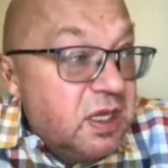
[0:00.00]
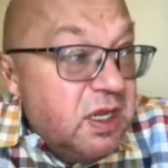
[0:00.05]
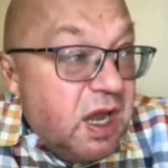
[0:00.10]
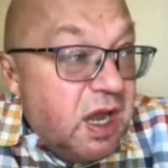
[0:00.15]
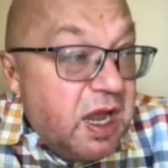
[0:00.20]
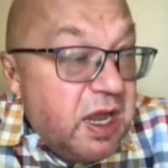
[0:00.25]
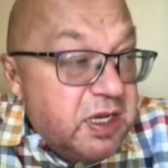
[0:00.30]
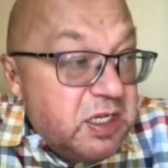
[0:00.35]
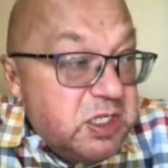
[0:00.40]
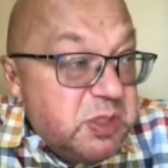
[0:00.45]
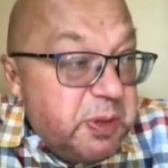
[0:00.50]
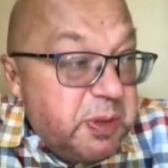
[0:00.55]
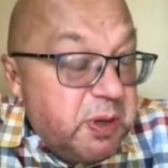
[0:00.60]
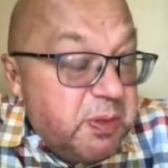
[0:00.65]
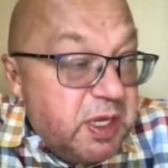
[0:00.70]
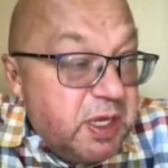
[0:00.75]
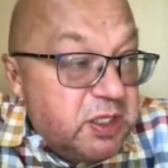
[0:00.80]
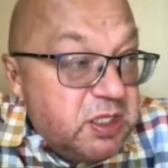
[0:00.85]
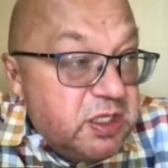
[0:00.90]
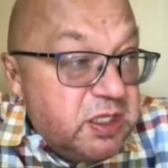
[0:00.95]
I
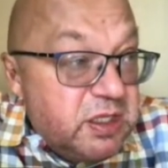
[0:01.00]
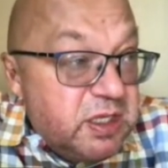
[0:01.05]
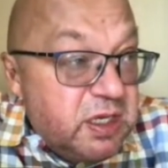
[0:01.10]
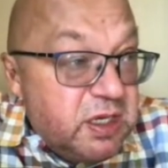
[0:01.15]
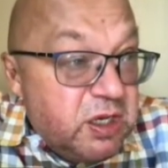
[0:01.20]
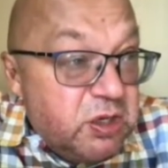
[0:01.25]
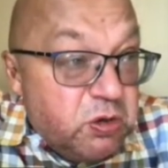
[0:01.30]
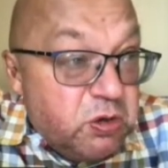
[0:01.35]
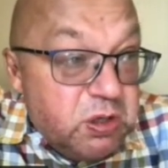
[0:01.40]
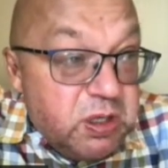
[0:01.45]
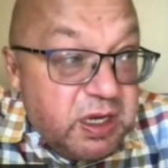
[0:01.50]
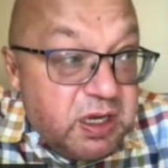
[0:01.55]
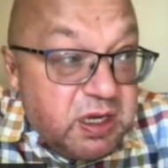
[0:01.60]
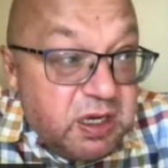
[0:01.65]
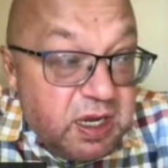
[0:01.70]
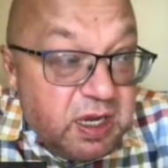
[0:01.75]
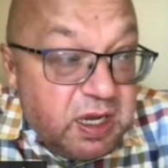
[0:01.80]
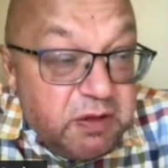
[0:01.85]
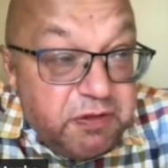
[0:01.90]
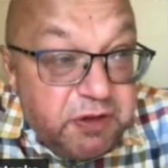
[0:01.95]
experimented, and I know like
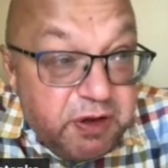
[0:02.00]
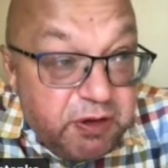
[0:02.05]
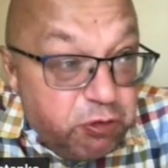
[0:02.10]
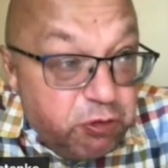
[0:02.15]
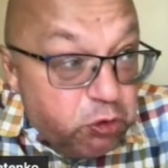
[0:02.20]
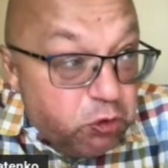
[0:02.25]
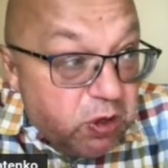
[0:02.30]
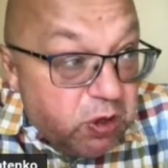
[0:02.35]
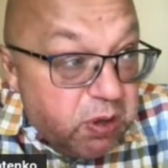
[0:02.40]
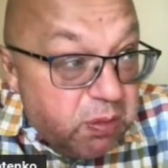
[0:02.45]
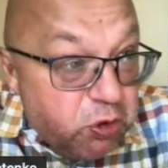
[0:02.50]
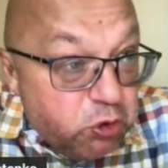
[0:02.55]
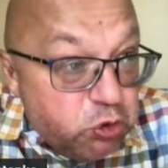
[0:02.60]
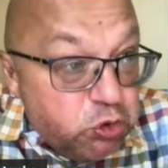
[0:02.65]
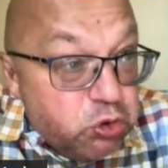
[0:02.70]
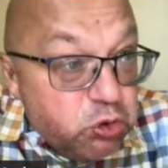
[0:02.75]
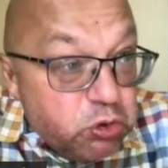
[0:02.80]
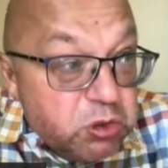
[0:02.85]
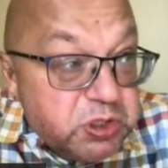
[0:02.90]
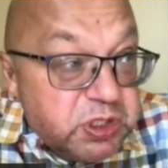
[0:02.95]
kind of if you talk about
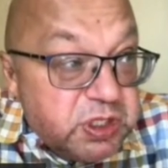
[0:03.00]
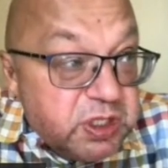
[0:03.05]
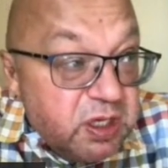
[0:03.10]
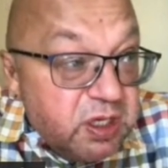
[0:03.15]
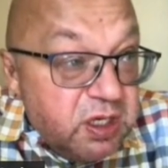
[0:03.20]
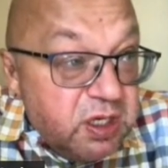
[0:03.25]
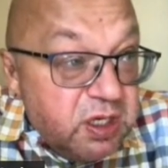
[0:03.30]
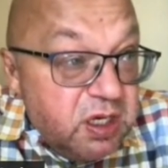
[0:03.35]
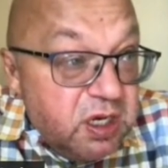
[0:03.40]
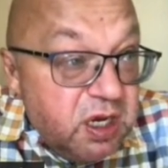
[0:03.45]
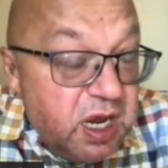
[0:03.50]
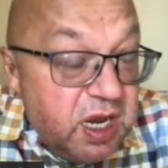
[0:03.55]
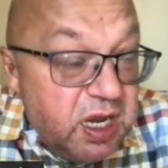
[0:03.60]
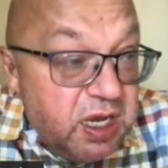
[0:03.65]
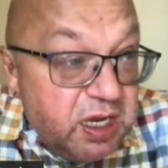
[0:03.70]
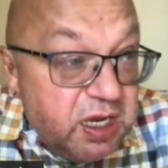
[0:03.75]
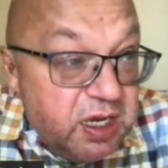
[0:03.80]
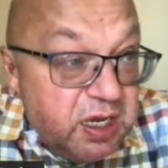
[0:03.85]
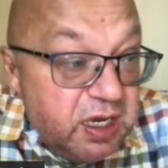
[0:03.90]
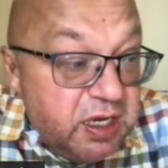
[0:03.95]
tools,
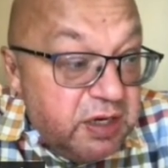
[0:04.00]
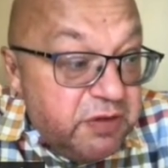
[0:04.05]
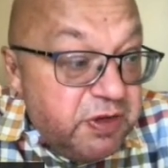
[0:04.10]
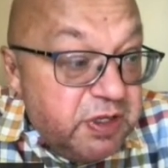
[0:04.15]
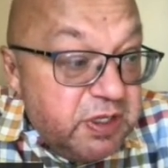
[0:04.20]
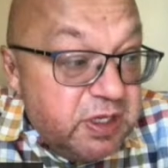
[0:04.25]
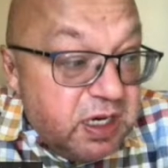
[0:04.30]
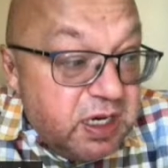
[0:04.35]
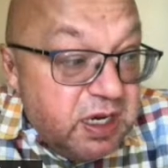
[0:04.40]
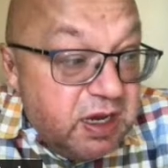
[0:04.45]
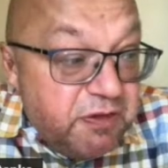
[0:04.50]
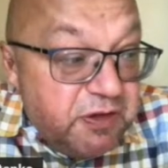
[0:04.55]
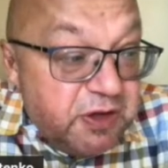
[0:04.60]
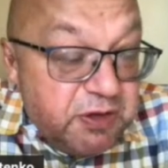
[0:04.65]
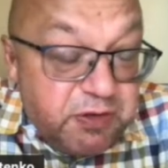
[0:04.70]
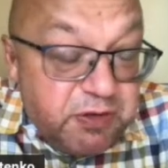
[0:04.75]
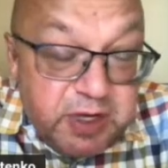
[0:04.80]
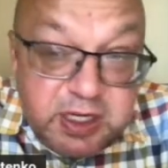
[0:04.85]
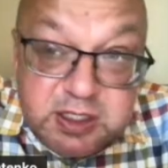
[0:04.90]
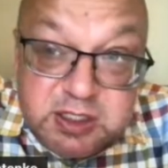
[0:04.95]
NVIDIA have a
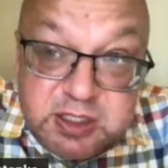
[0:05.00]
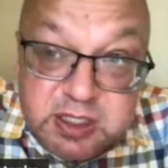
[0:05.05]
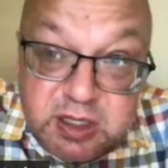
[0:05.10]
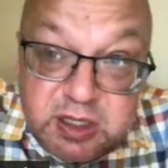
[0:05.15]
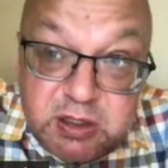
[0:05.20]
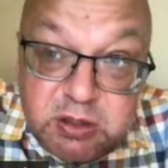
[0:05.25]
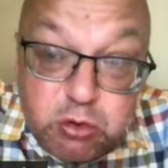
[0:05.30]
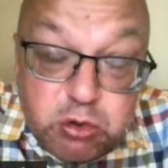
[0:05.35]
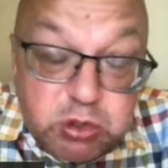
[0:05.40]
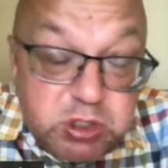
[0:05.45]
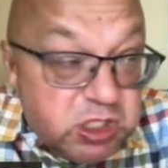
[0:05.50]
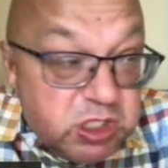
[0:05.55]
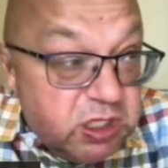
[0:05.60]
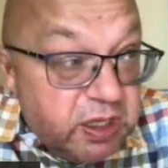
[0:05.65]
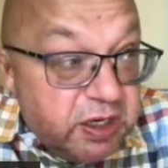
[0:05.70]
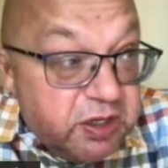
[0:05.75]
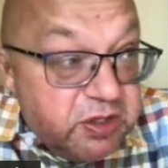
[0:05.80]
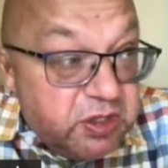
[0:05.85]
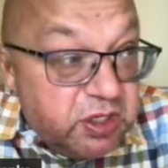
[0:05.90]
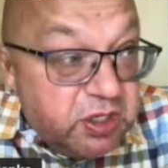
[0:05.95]
very set good
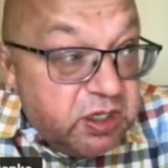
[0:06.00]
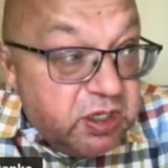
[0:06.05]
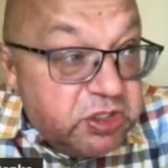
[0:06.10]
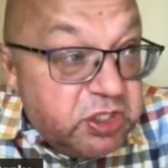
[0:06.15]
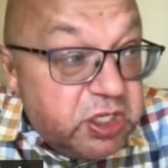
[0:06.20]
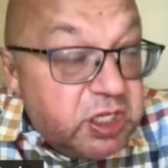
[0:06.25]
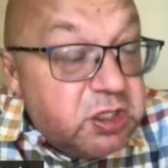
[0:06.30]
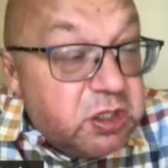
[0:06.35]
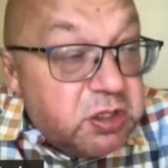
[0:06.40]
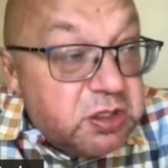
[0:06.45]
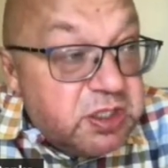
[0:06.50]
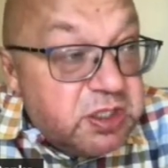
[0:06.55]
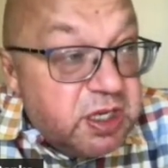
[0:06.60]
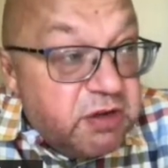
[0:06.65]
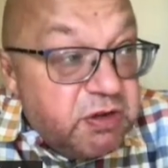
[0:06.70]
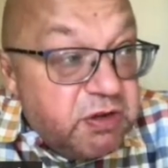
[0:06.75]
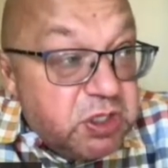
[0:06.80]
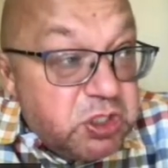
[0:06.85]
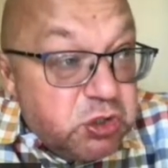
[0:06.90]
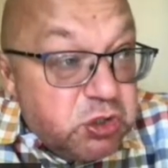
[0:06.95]
select Triton
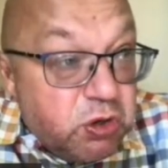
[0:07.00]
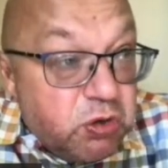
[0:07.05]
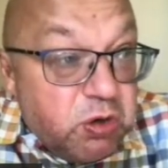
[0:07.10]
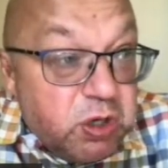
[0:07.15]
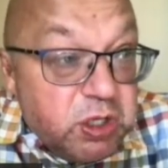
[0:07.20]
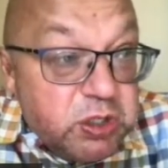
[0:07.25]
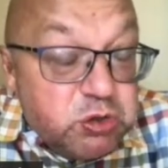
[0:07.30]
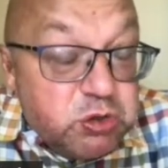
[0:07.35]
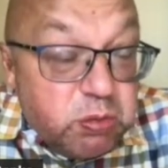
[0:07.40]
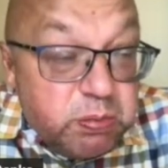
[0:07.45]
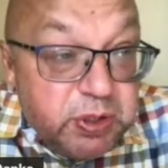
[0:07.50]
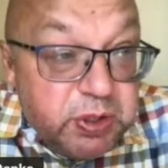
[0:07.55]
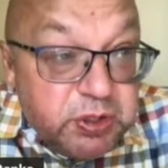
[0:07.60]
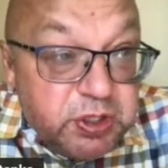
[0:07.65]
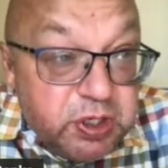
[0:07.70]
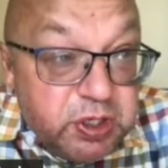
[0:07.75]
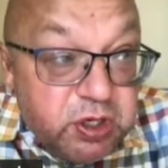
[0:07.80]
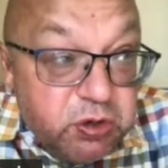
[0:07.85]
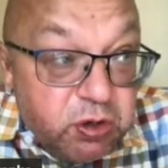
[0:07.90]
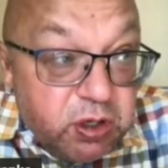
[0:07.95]
server, so on, to
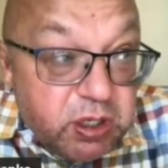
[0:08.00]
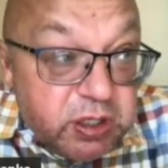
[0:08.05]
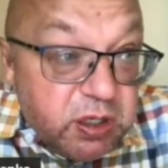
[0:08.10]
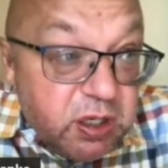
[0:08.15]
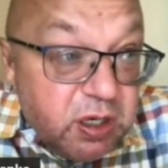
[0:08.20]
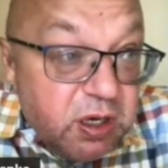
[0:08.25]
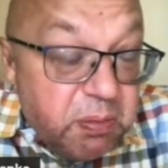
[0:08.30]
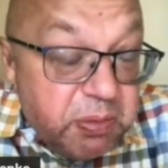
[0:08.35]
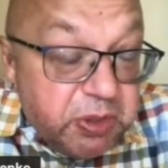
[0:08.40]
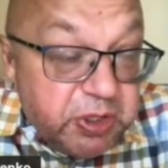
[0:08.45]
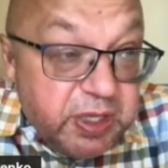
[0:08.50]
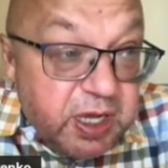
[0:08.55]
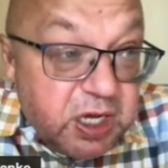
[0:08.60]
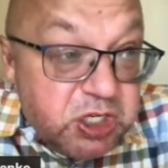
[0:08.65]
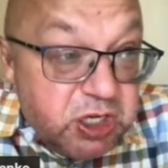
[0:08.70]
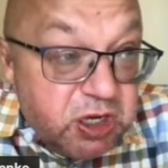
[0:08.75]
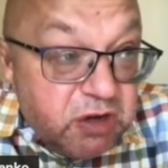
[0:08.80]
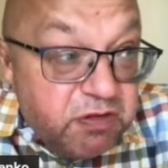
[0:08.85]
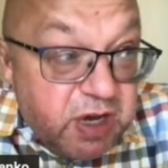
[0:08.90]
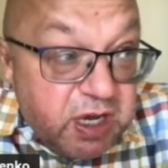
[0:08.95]
building your
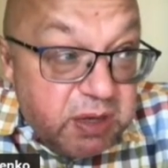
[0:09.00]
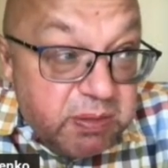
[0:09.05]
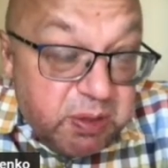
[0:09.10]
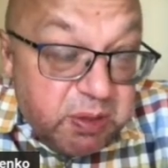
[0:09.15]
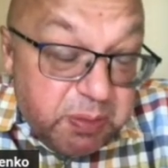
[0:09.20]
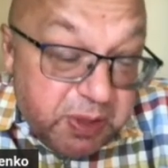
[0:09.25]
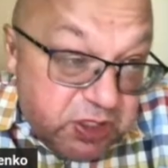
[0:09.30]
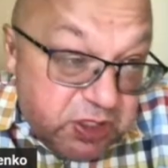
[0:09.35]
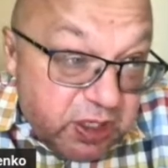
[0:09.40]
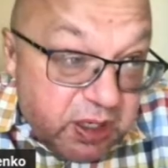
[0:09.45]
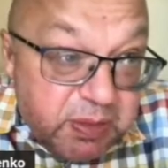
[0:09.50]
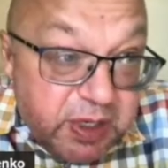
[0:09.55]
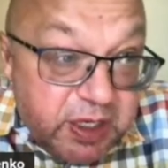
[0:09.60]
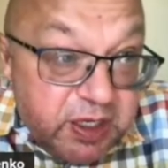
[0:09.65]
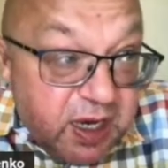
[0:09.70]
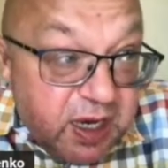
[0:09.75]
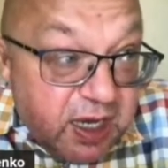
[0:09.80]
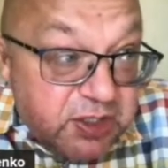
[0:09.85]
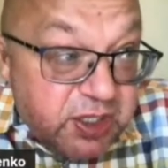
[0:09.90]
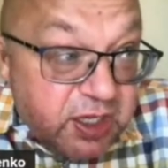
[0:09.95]
production environment, but there are many
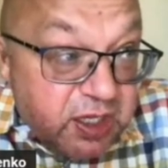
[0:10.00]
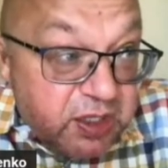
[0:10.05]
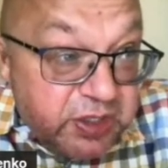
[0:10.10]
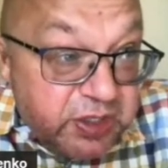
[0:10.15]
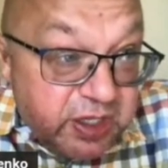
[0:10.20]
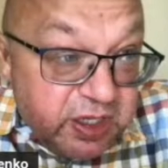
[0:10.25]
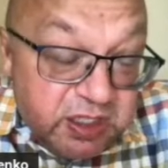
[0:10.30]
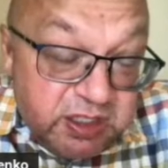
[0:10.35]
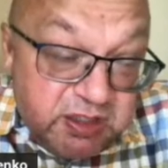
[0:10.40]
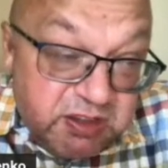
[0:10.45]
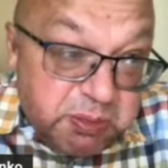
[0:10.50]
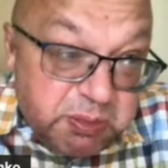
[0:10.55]
other alternatives.